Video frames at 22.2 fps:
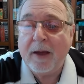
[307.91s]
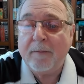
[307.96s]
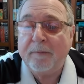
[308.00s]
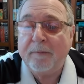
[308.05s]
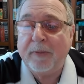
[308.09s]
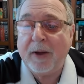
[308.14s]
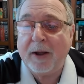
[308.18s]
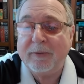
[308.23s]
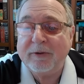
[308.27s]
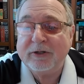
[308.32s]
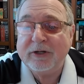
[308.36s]

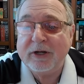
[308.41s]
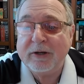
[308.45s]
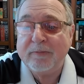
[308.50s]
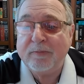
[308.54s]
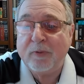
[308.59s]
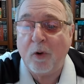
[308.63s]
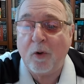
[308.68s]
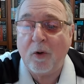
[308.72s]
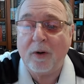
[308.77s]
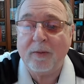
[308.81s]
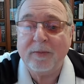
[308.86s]
publishing
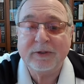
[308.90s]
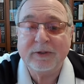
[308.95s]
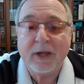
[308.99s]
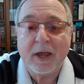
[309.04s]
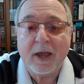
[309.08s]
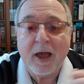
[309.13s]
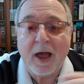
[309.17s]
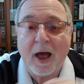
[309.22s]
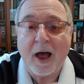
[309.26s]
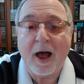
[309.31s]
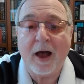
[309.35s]
poems
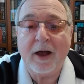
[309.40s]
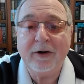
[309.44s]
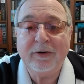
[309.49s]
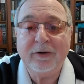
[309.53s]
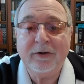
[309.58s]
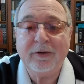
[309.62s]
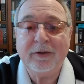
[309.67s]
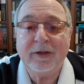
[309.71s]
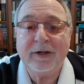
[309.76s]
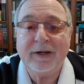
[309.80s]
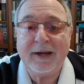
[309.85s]

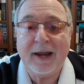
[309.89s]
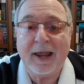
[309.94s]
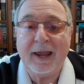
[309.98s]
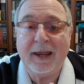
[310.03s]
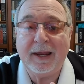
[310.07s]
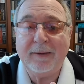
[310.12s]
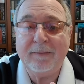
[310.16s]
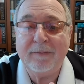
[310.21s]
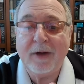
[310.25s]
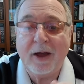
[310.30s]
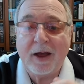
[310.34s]
under the
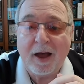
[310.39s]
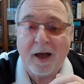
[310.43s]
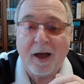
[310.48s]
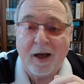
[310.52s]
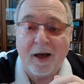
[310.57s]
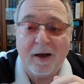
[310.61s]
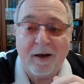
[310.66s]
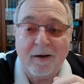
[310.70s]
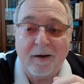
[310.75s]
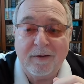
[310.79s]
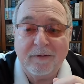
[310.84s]
name
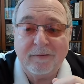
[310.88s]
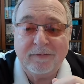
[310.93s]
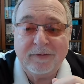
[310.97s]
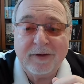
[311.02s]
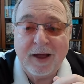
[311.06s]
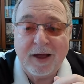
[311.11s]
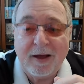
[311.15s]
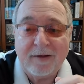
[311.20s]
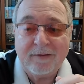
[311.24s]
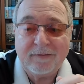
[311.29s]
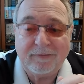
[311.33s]
of
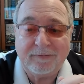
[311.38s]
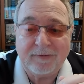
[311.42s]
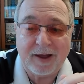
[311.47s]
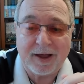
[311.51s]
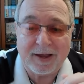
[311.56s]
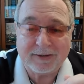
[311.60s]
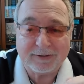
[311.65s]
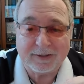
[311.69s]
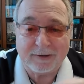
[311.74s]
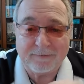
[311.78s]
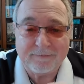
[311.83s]

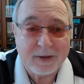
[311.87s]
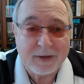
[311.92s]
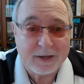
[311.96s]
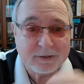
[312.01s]
Fazza.